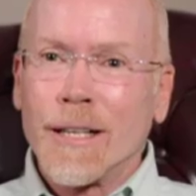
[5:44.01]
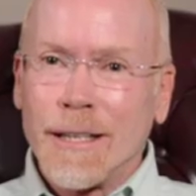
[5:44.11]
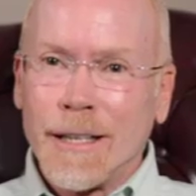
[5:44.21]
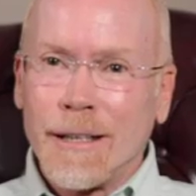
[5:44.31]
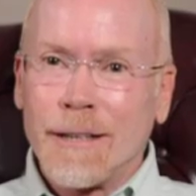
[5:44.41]

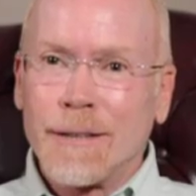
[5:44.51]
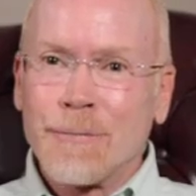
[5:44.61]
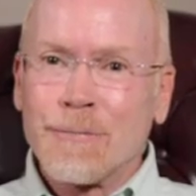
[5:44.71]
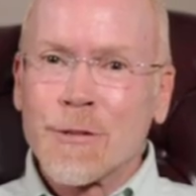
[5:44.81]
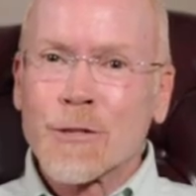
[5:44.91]
in need.
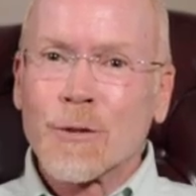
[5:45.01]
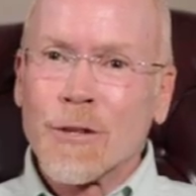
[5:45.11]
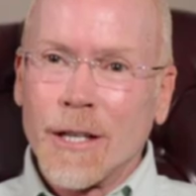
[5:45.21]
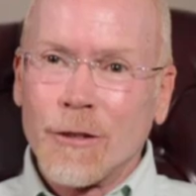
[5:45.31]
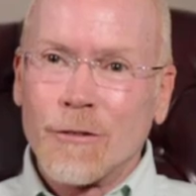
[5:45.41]
So
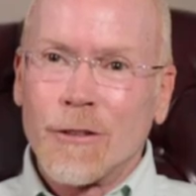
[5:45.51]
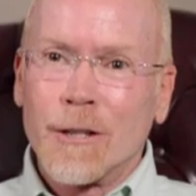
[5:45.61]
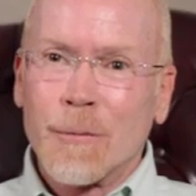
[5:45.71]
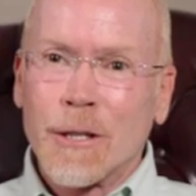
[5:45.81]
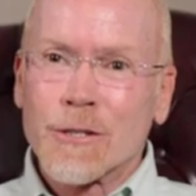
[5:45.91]
thank you
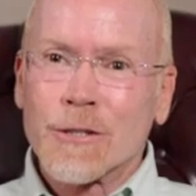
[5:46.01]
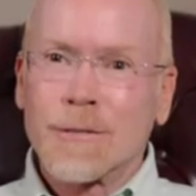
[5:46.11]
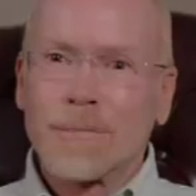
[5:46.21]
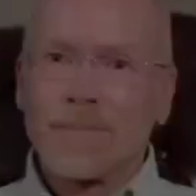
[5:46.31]
very much.